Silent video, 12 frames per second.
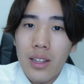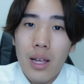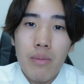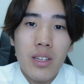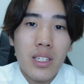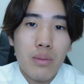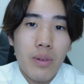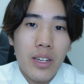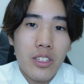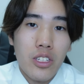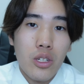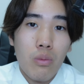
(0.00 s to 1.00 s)
let me
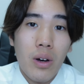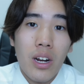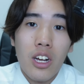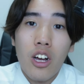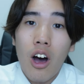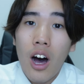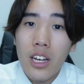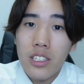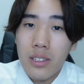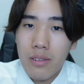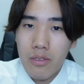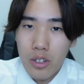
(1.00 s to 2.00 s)
explain to you what a
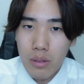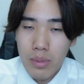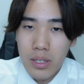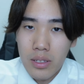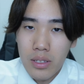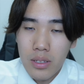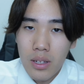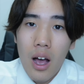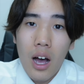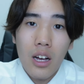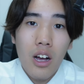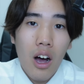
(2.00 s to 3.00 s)
causative verb is.
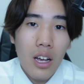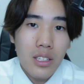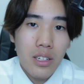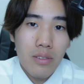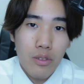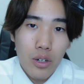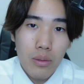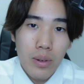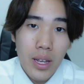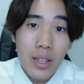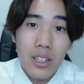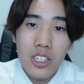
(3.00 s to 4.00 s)
A causative verb
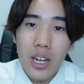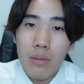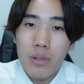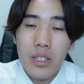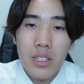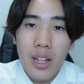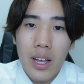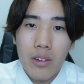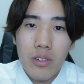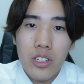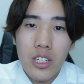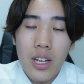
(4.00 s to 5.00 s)
in the Japanese
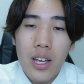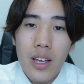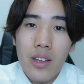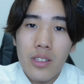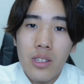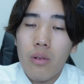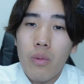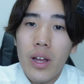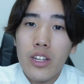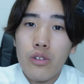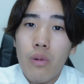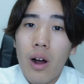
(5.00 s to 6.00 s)
language is
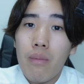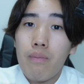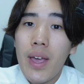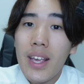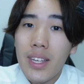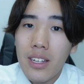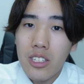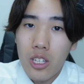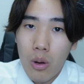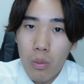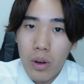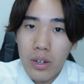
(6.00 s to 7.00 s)
when you are making
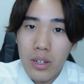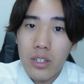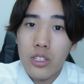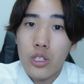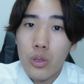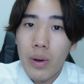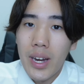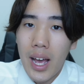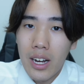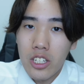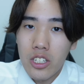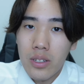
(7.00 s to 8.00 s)
someone do an
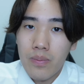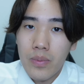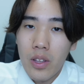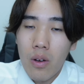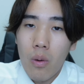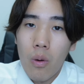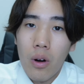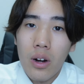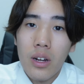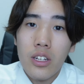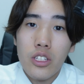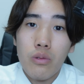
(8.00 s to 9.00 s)
action, or
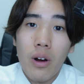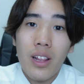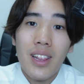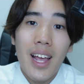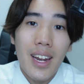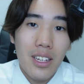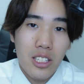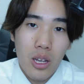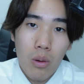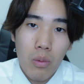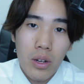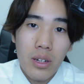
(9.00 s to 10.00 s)
you are letting
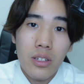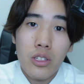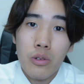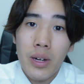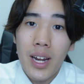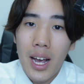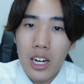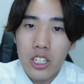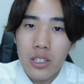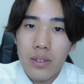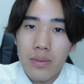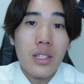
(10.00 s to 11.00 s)
someone do an
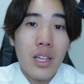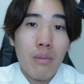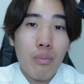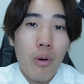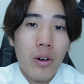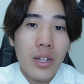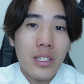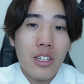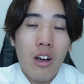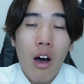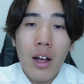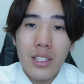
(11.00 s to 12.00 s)
action. The important
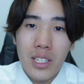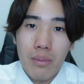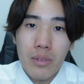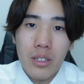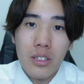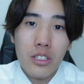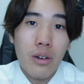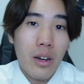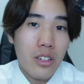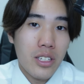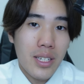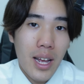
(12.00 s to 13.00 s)
concept to
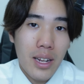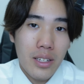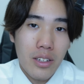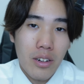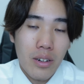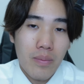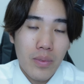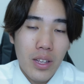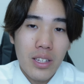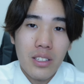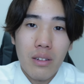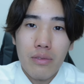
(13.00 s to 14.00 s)
understand here
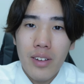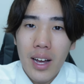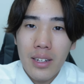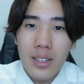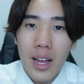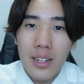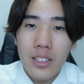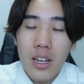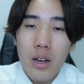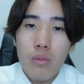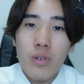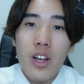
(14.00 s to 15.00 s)
is the fact that
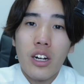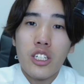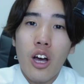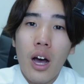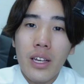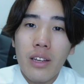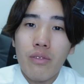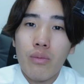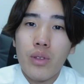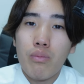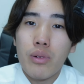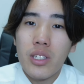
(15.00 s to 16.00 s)
we are talking
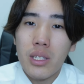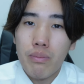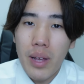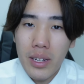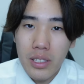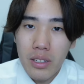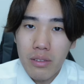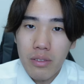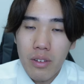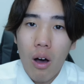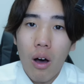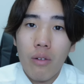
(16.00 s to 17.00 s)
from the perspective
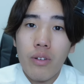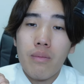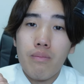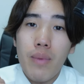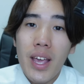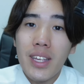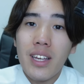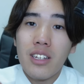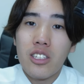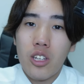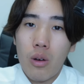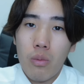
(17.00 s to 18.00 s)
of making
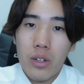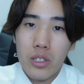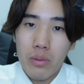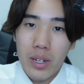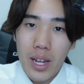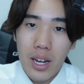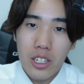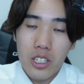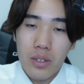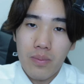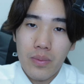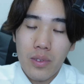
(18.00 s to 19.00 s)
someone do an
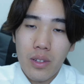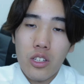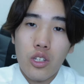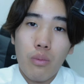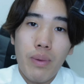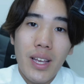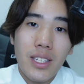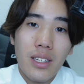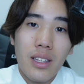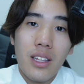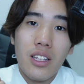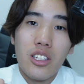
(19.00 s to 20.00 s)
action. So
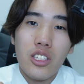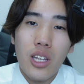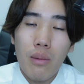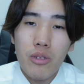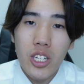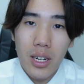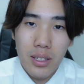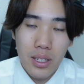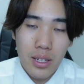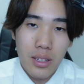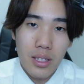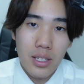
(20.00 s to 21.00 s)
basically the subject
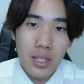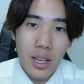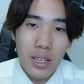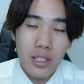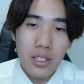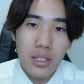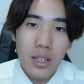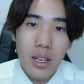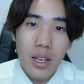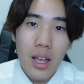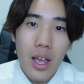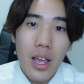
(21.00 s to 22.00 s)
in this case
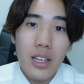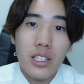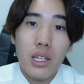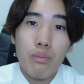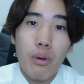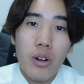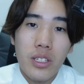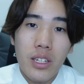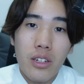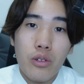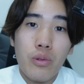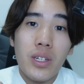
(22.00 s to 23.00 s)
is the
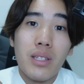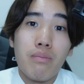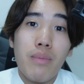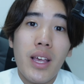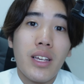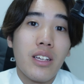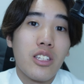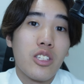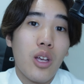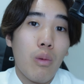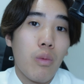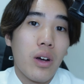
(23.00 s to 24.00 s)
person who is making
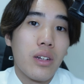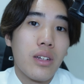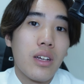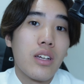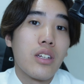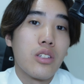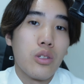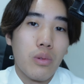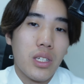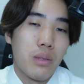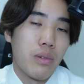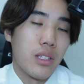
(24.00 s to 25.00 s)
someone do
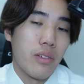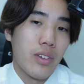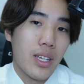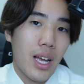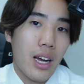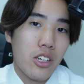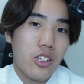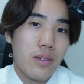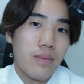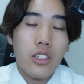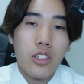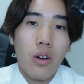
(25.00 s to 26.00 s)
a specific action.
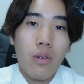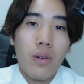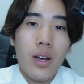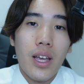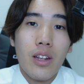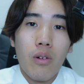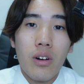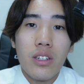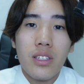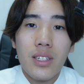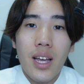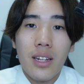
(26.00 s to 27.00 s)
So in order
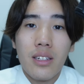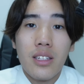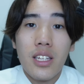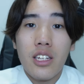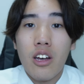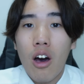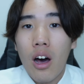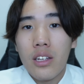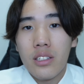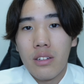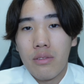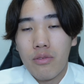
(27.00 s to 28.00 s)
to get the
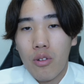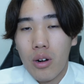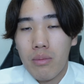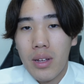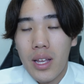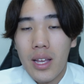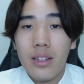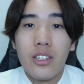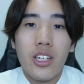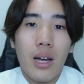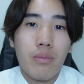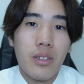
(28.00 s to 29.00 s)
causative form in the
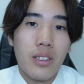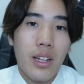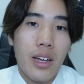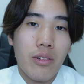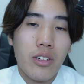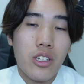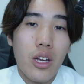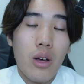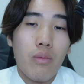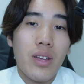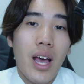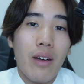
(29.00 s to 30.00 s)
Japanese language,
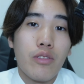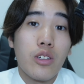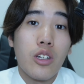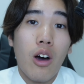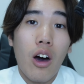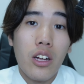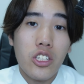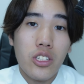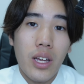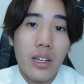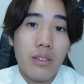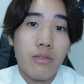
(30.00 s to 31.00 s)
we have to
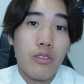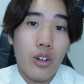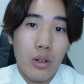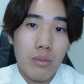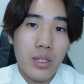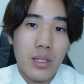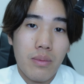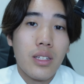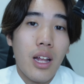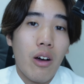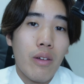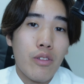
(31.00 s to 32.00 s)
conjugate verbs.
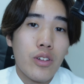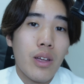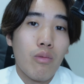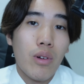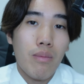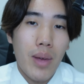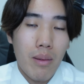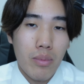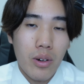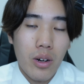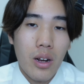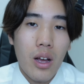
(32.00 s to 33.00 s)
Now if you can
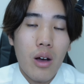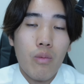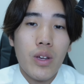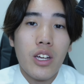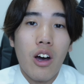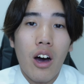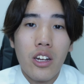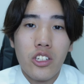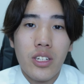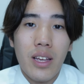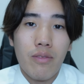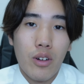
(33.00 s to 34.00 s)
remember, we
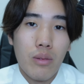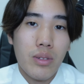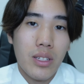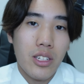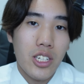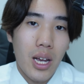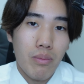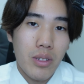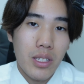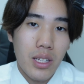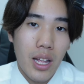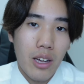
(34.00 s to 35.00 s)
conjugate verbs in the
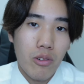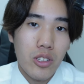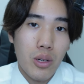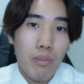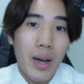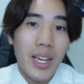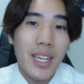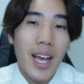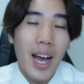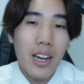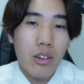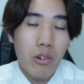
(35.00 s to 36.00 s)
Japanese language by
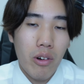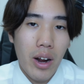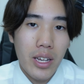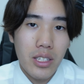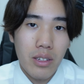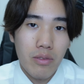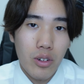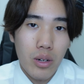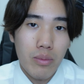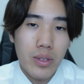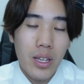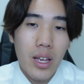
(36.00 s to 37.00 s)
categorizing
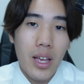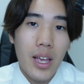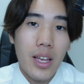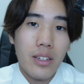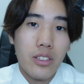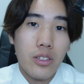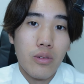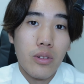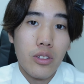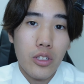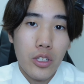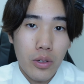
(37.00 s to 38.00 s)
verbs into
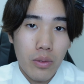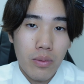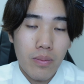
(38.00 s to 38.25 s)
two,